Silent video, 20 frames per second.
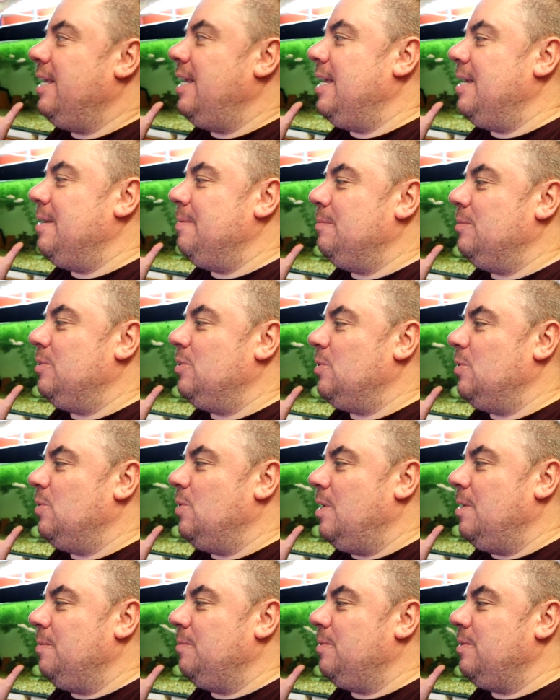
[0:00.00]
Um,
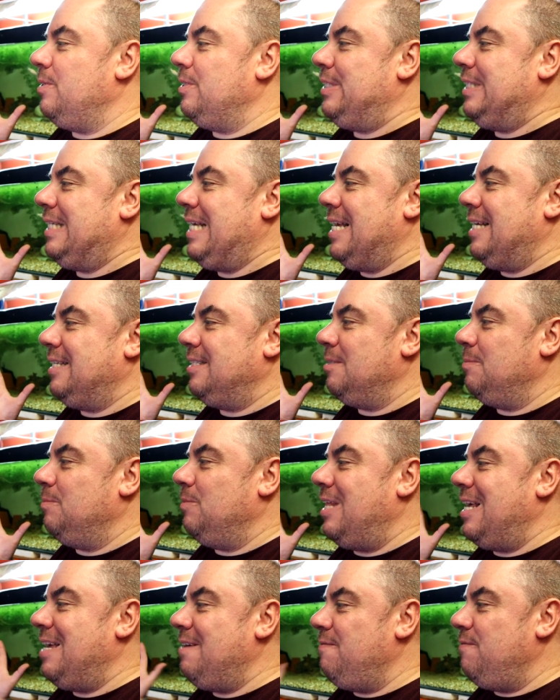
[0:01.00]
so I'm going to get
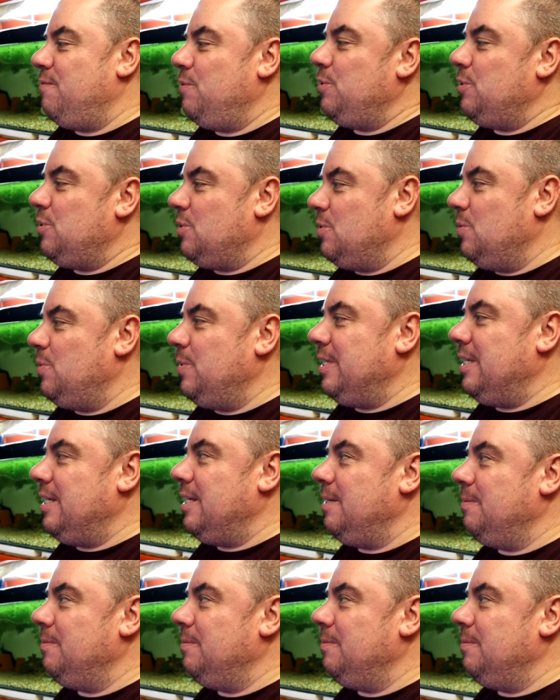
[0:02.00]
some live foods going,